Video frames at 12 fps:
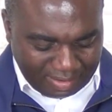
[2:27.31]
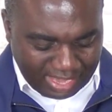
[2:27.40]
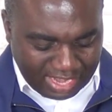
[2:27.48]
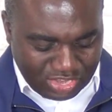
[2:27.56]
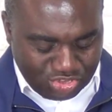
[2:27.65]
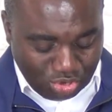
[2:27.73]

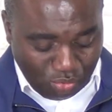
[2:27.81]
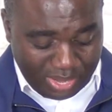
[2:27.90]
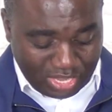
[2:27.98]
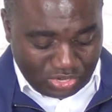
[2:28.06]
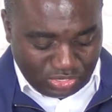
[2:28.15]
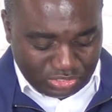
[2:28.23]
in
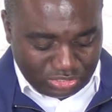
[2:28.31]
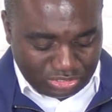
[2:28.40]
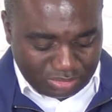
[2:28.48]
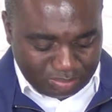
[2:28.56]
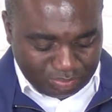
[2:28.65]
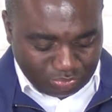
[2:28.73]
doing
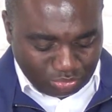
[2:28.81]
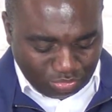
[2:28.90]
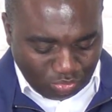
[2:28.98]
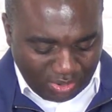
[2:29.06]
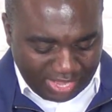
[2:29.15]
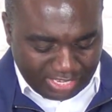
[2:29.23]
good,
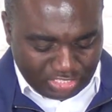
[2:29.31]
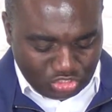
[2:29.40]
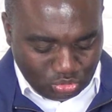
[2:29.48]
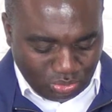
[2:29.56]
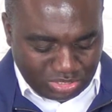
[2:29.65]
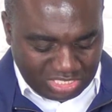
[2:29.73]
for in
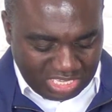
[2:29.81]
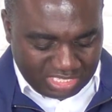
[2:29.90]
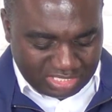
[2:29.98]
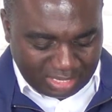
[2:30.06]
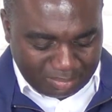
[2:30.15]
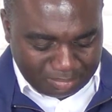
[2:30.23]
due
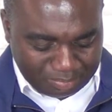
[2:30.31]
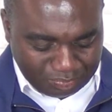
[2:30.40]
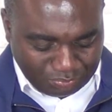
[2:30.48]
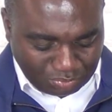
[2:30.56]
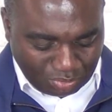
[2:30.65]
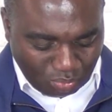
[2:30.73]
season
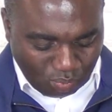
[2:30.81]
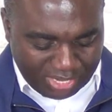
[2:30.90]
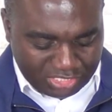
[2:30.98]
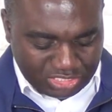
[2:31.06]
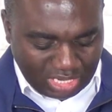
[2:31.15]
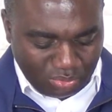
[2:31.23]

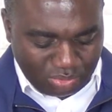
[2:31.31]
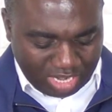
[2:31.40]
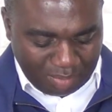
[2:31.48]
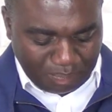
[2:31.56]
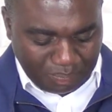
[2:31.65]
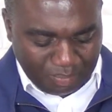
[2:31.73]
we shall
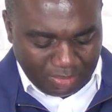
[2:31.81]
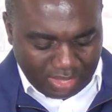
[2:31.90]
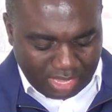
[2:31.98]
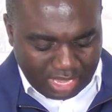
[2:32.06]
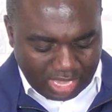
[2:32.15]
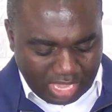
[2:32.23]
reap
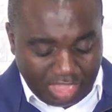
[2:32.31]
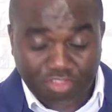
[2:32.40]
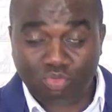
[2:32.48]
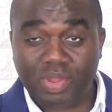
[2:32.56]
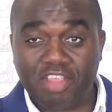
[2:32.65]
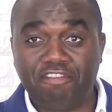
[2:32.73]

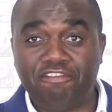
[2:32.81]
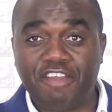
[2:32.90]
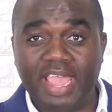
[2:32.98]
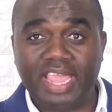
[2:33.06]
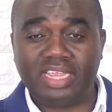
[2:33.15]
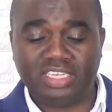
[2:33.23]
if we
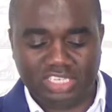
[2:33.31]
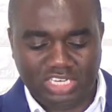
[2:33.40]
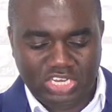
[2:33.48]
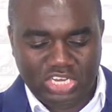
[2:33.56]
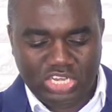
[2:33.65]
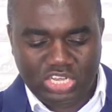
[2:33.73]
faint
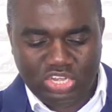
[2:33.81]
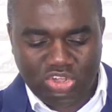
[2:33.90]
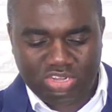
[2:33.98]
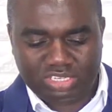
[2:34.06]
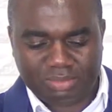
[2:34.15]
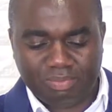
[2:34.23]

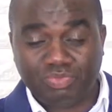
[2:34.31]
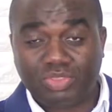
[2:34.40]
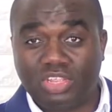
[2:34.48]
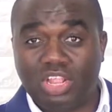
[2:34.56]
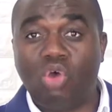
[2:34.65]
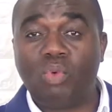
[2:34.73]
not.
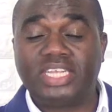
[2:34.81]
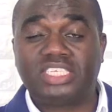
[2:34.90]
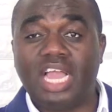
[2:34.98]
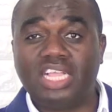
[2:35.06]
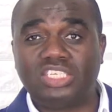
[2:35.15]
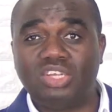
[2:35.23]
Now, we
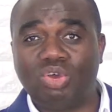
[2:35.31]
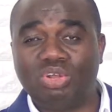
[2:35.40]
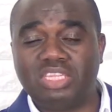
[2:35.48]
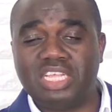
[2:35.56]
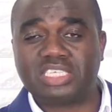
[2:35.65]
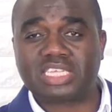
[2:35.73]
touched
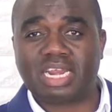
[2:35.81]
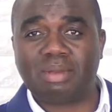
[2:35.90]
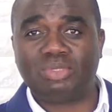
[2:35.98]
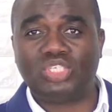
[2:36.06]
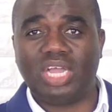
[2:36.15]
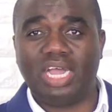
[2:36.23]
on this
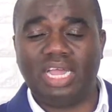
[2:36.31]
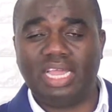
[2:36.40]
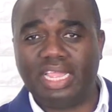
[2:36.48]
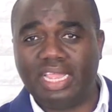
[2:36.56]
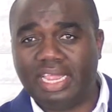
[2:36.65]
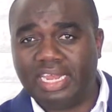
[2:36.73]
scripture
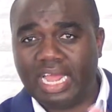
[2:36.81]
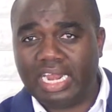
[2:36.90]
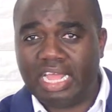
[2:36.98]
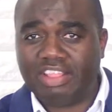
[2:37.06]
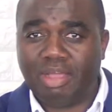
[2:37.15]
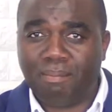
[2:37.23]
in
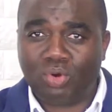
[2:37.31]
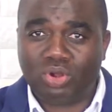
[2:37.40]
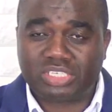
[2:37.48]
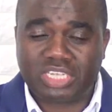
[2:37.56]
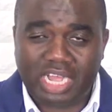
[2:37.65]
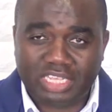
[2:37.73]
another
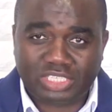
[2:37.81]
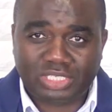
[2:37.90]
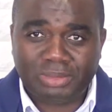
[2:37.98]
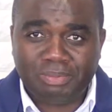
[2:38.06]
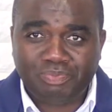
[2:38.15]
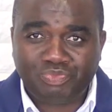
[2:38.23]

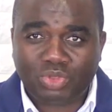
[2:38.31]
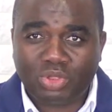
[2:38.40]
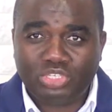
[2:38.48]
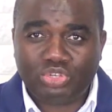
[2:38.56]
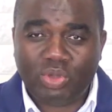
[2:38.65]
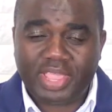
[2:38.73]
broadcast,
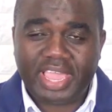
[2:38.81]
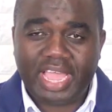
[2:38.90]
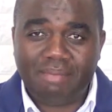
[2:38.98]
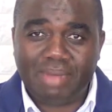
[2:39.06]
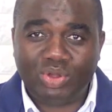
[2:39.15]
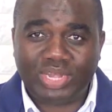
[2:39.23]

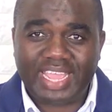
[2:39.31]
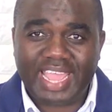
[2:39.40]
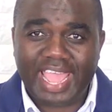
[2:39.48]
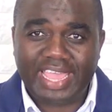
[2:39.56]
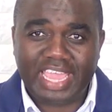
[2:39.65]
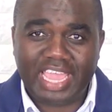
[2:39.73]
talking about
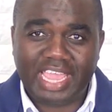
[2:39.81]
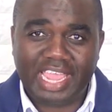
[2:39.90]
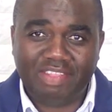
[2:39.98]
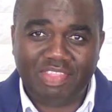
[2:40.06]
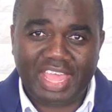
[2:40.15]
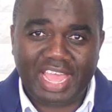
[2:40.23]
hanging
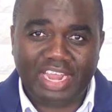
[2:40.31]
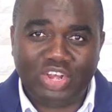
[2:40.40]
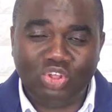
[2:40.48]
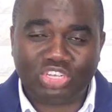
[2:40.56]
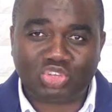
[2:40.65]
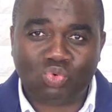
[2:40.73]
in there,
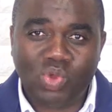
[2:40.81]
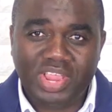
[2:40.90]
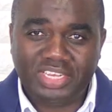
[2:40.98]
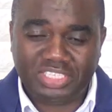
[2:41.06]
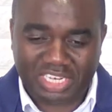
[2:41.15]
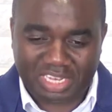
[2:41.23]
not
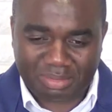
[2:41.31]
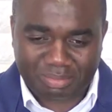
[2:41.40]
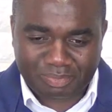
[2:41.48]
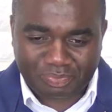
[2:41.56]
quitting.